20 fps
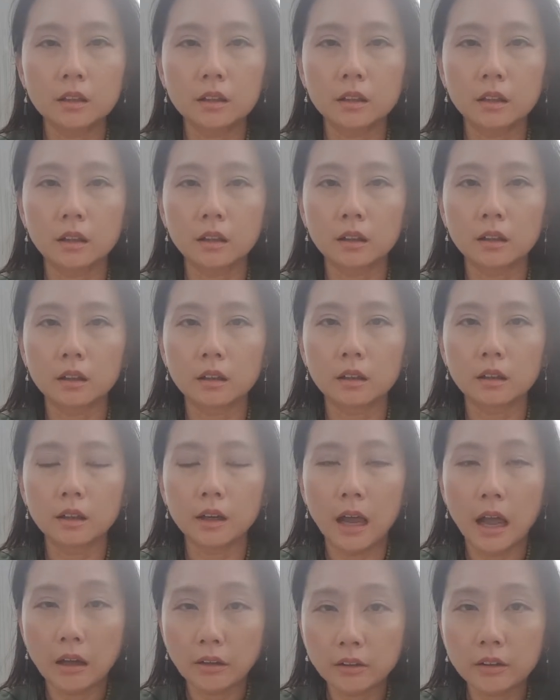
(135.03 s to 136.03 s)
the
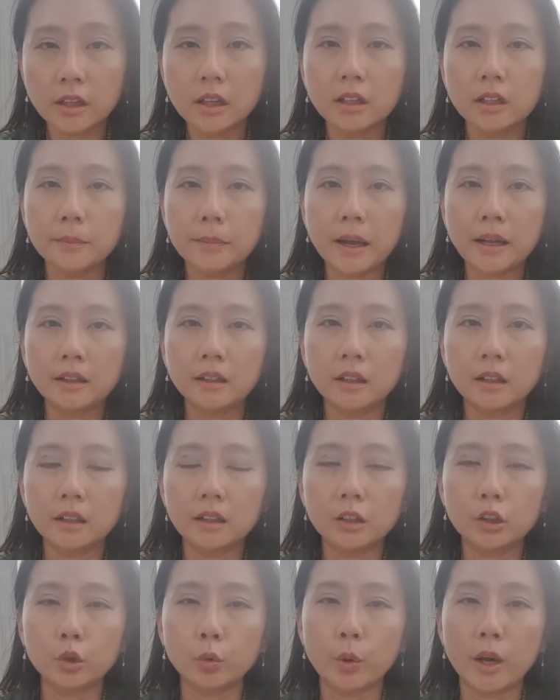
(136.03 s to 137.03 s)
healthy
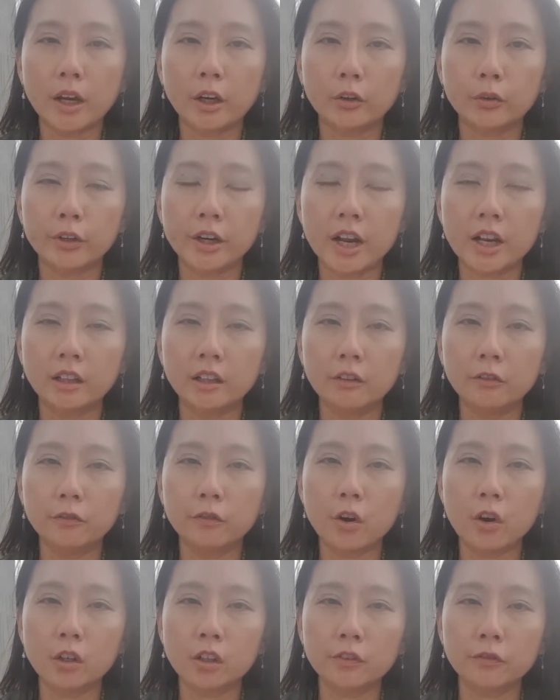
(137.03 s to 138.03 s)
independence, where creative
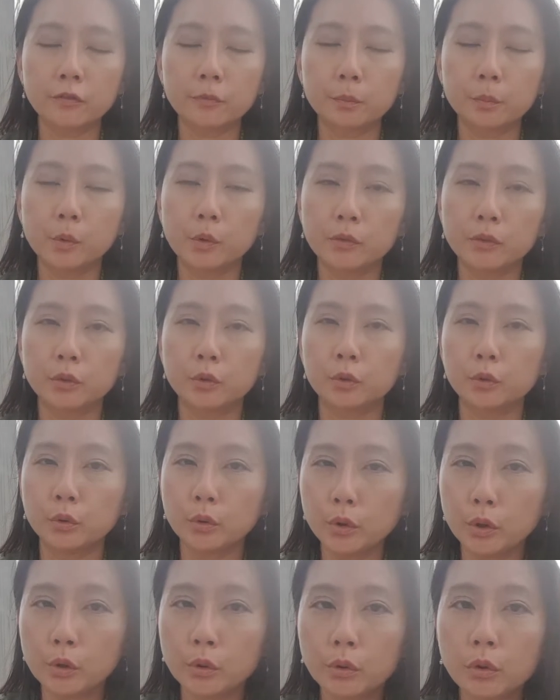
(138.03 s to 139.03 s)
force moves
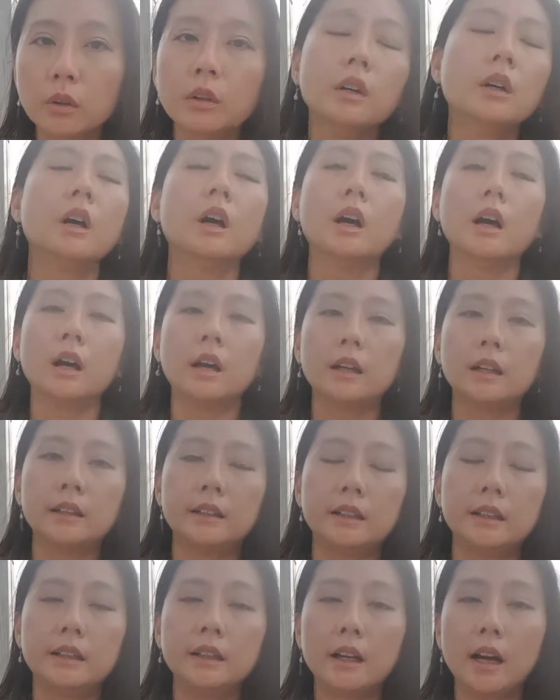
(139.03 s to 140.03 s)
through you.
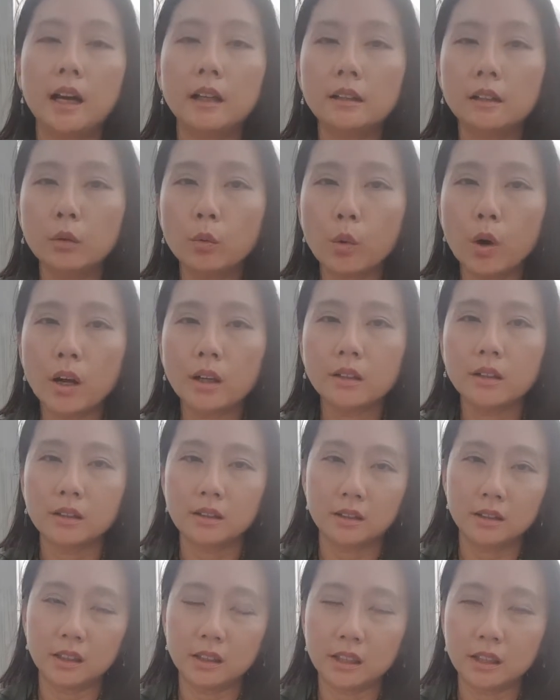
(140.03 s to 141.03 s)
The other one
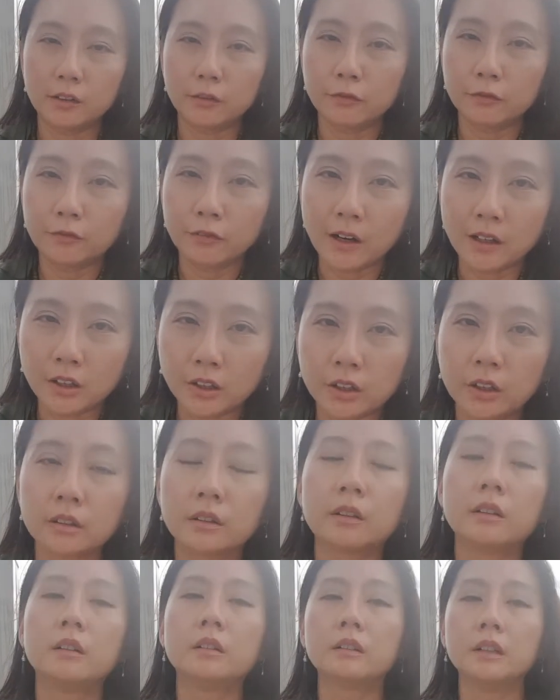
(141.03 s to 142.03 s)
is
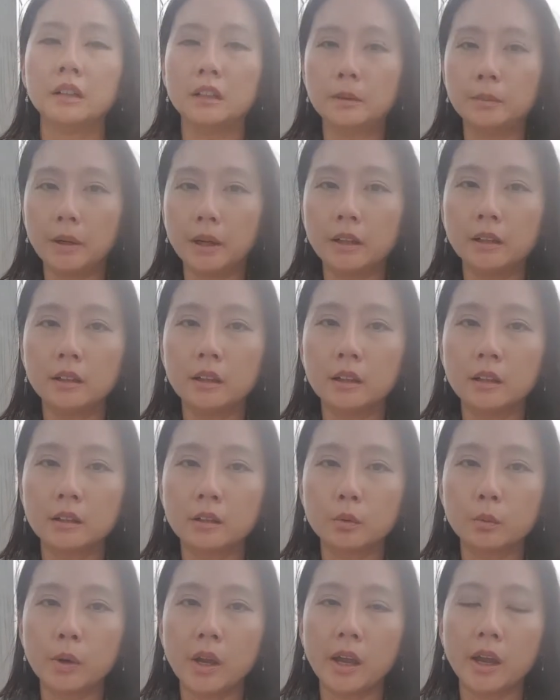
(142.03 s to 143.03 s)
dysfunctional
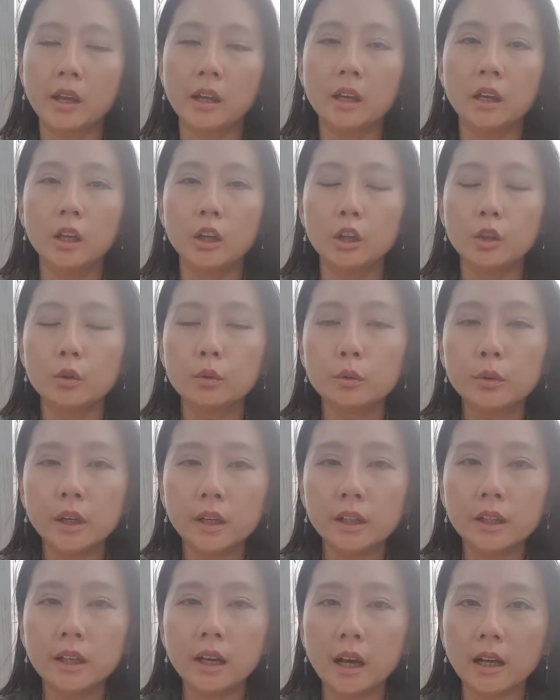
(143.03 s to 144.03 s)
independence, where you
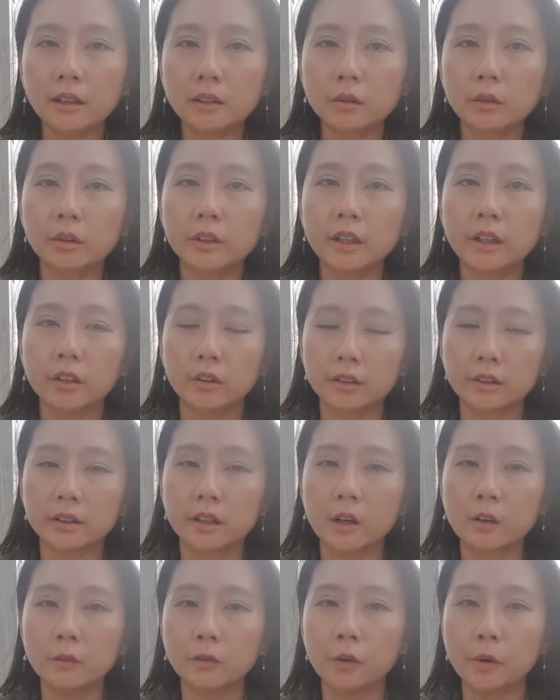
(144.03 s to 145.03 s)
really isolate
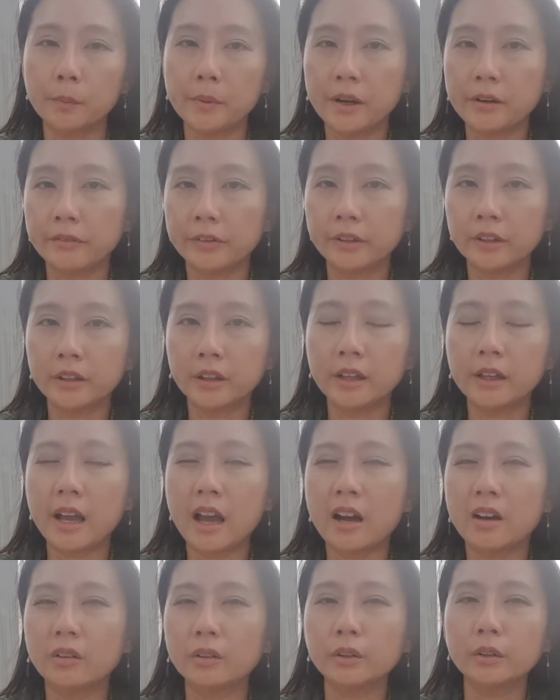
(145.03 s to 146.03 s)
yourself from everything
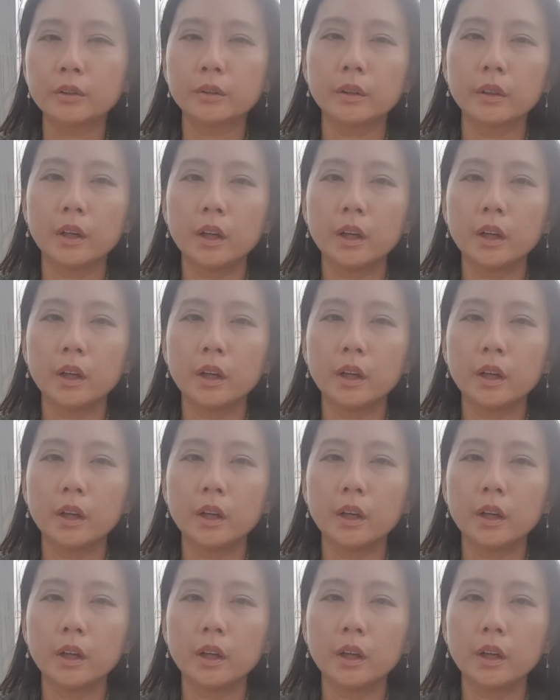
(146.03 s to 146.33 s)
else.